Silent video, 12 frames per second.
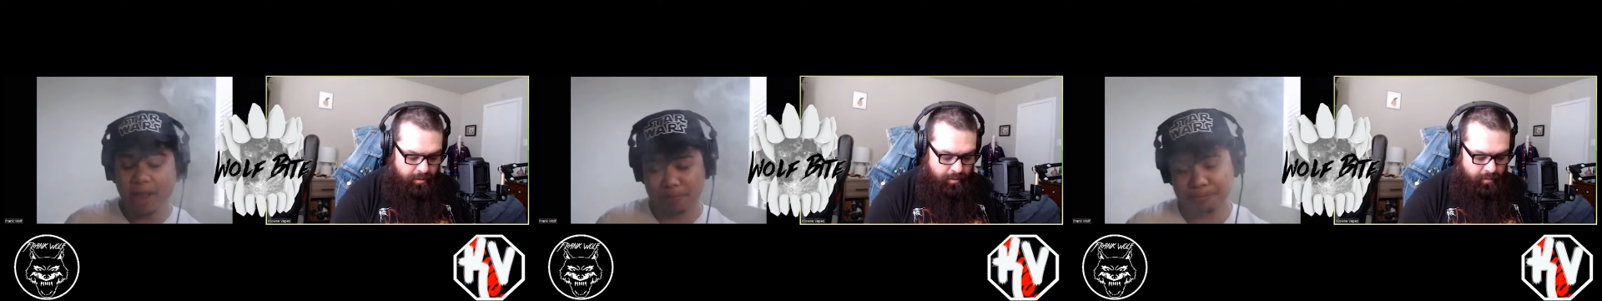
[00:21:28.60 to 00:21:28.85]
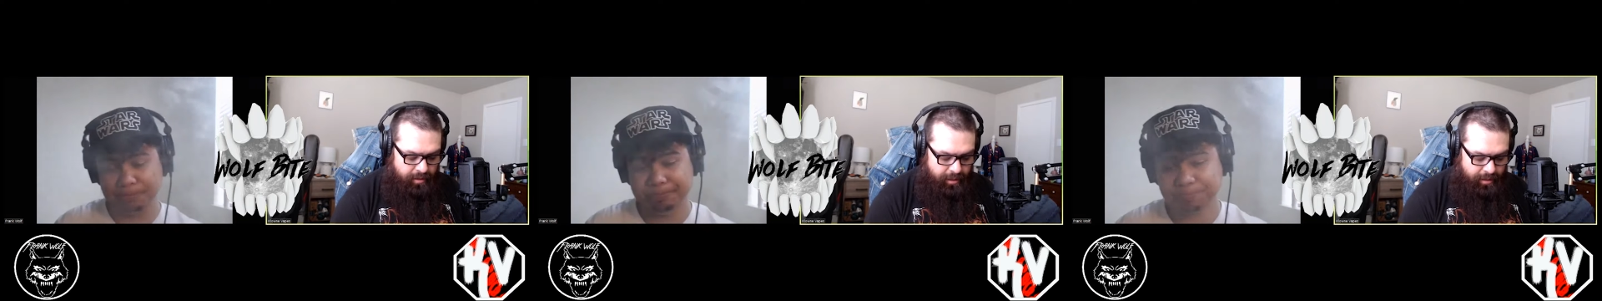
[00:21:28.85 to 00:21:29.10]
Speaker 1: Some
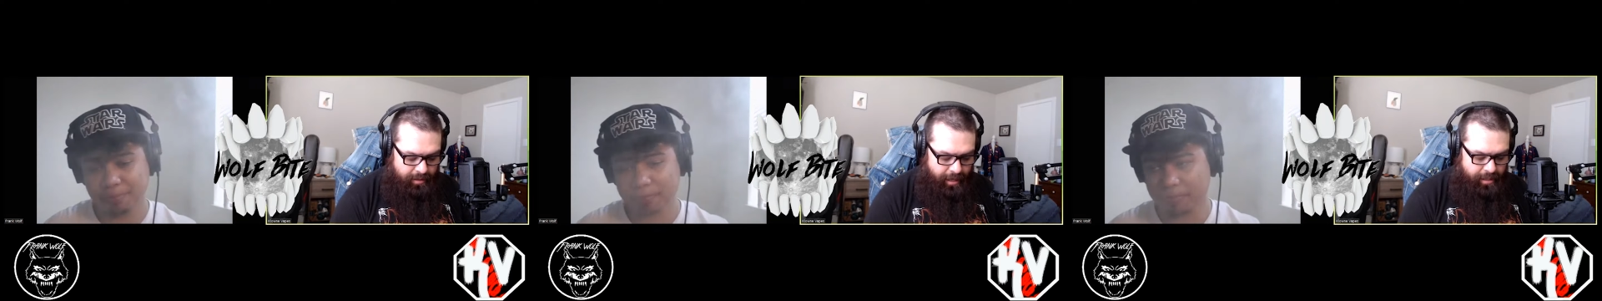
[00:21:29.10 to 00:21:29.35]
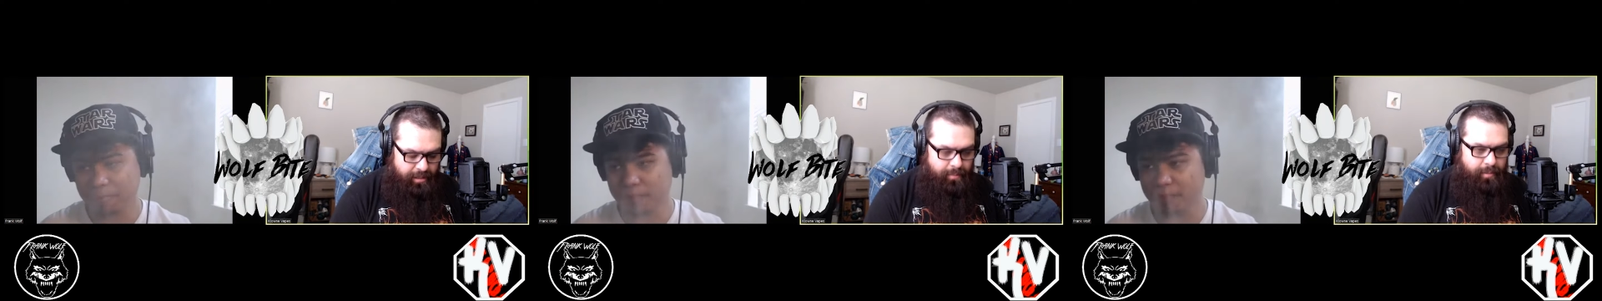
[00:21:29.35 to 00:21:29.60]
states
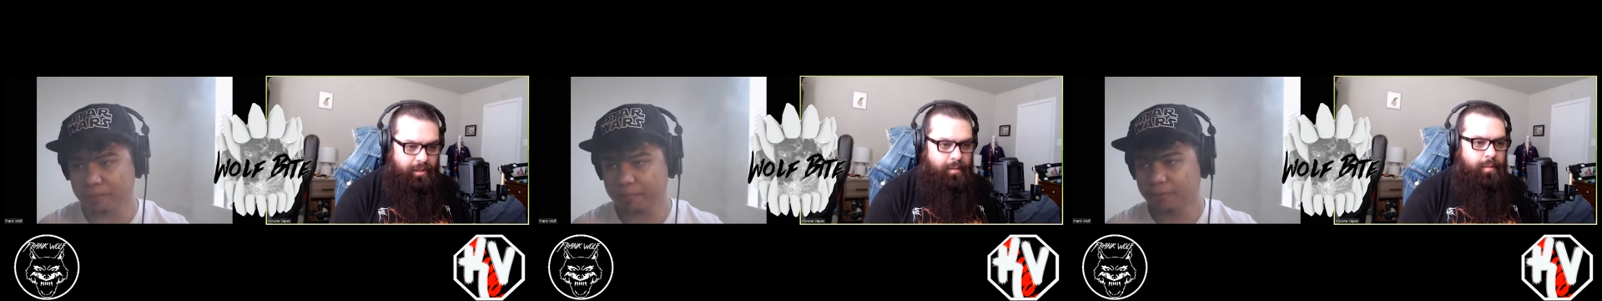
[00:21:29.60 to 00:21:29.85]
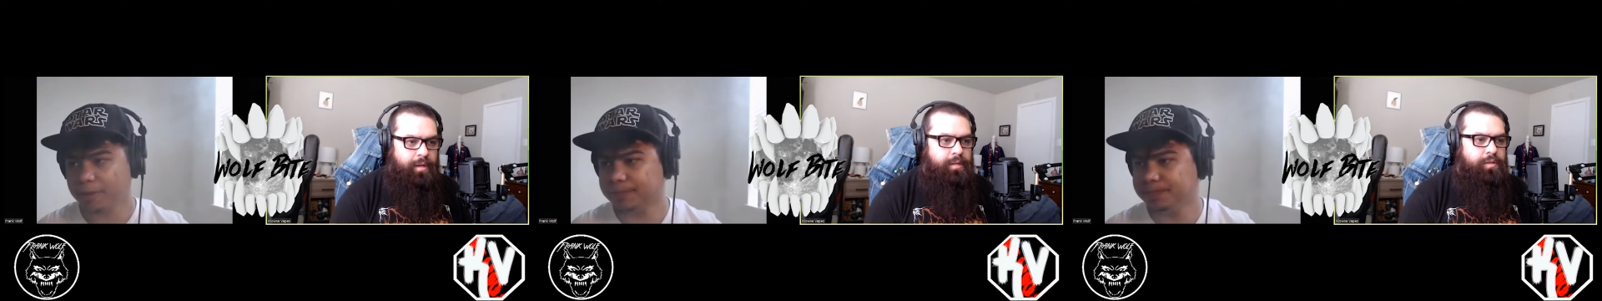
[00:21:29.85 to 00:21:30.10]
actually put the
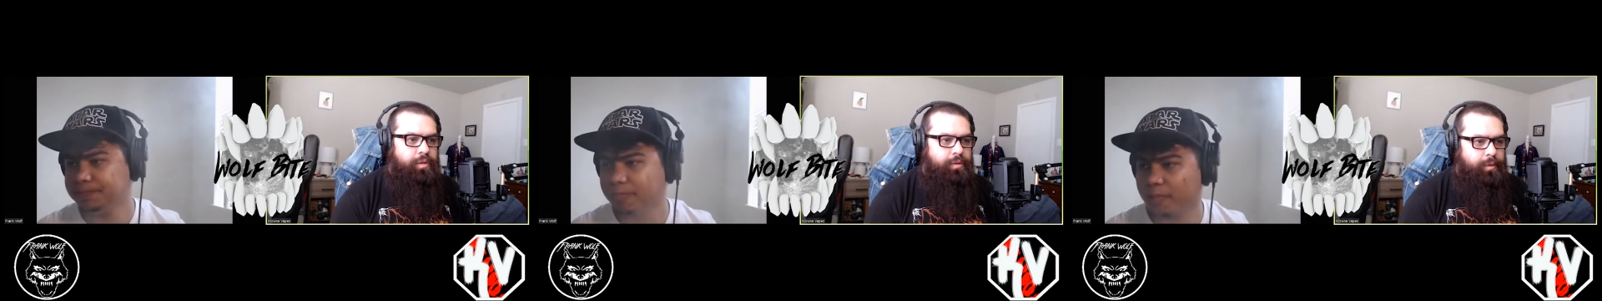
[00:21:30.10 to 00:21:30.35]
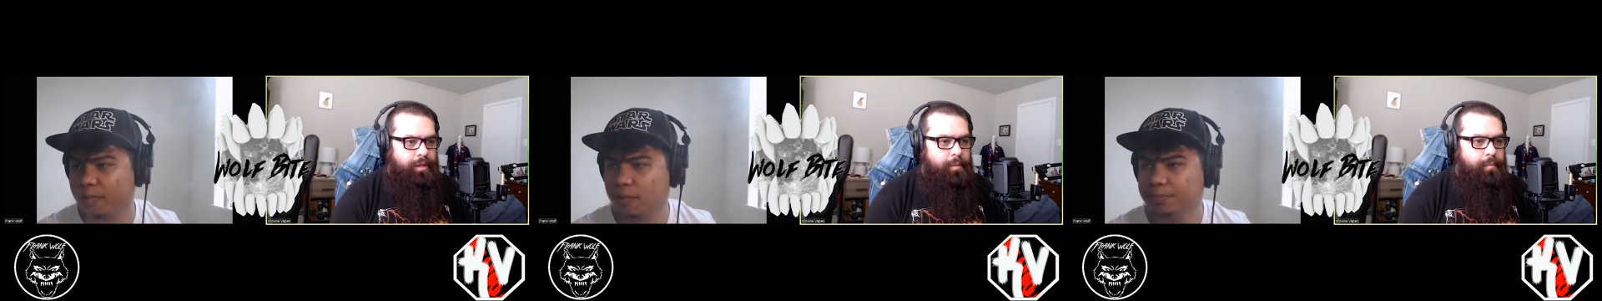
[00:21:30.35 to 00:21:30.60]
money towards what
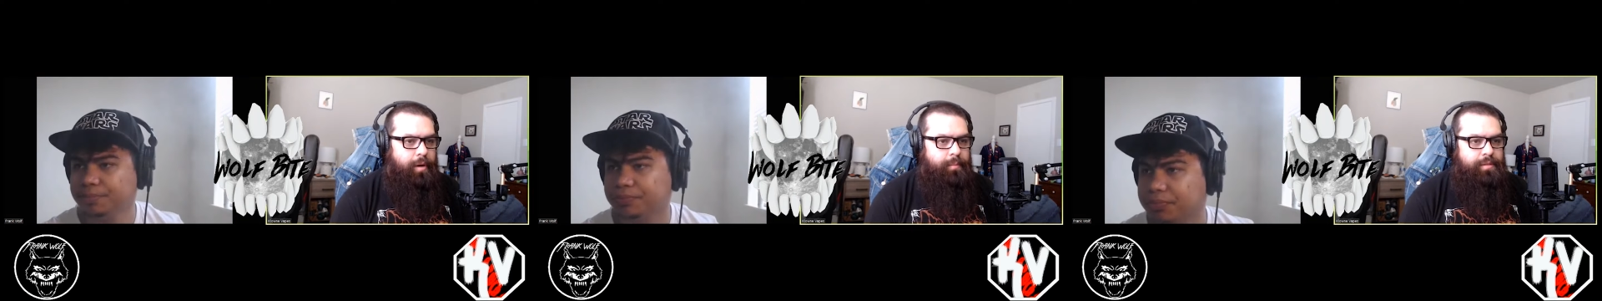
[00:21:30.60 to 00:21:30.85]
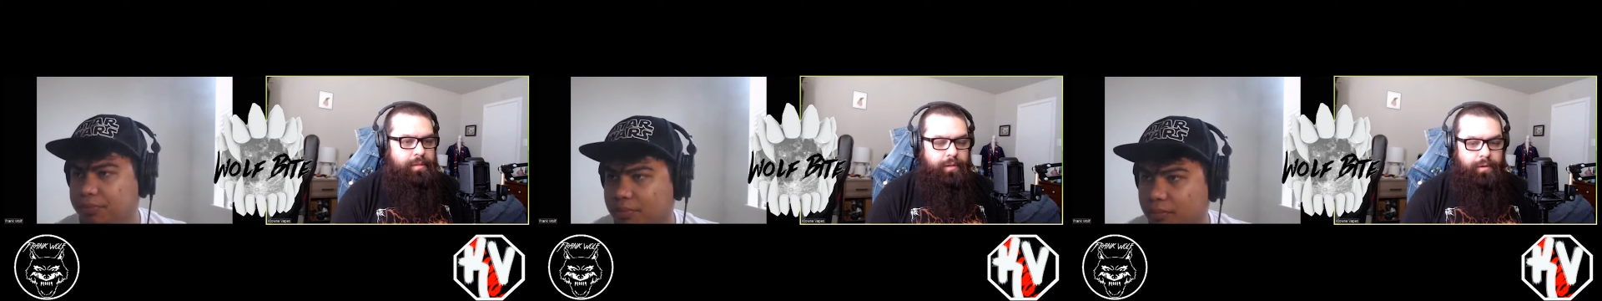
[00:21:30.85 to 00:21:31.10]
they promise
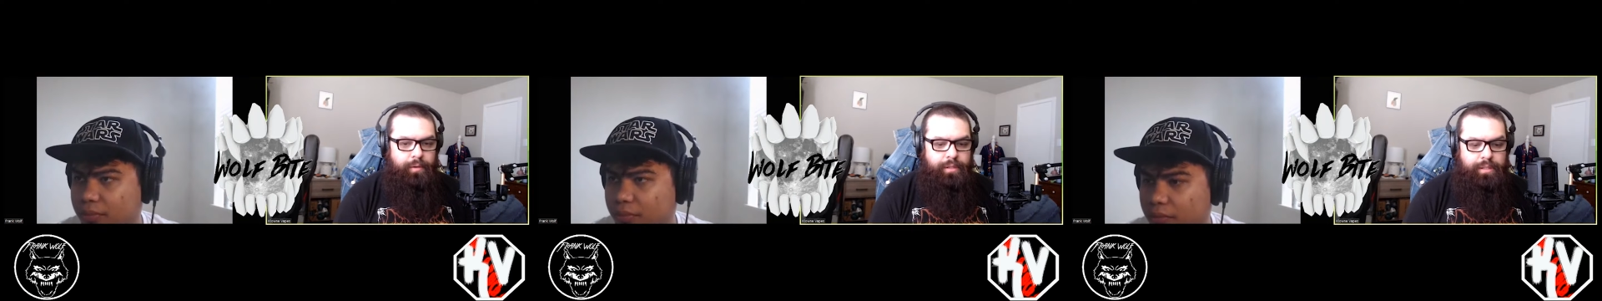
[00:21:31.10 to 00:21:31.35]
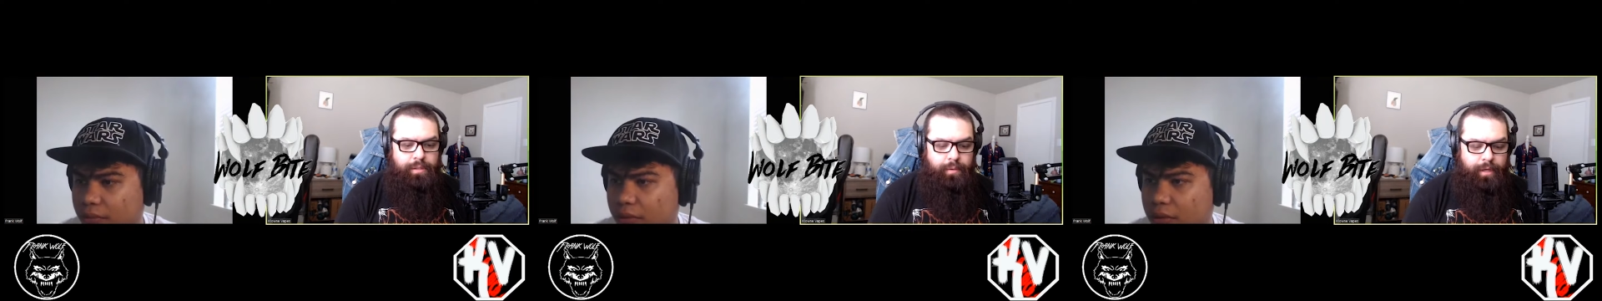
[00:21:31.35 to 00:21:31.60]
they're going
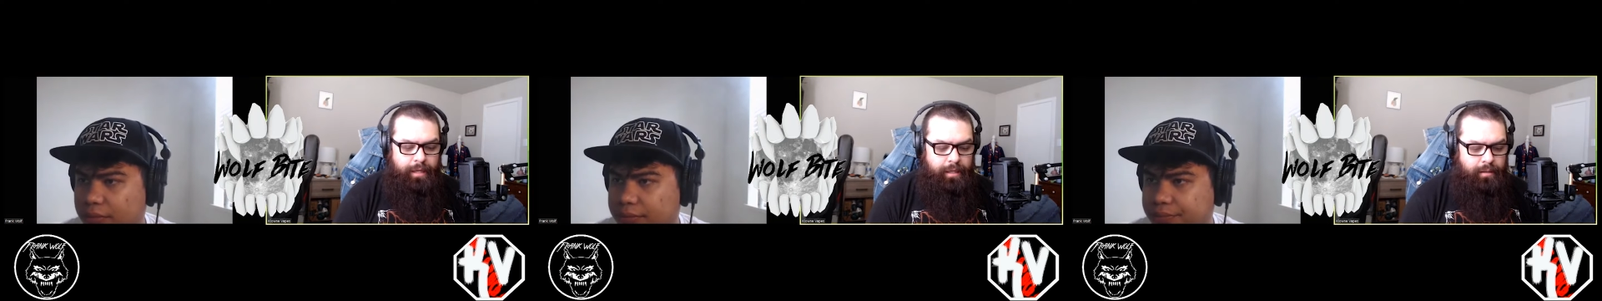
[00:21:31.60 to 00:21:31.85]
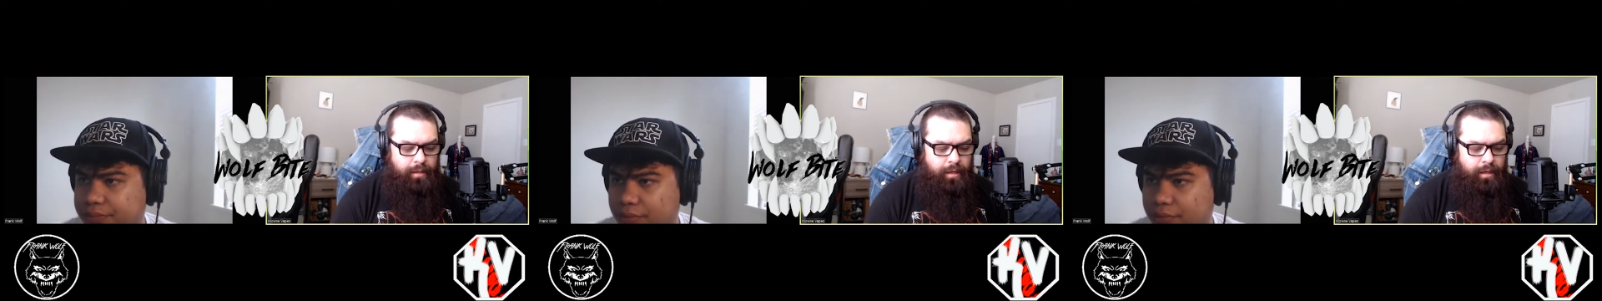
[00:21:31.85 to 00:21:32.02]
to, and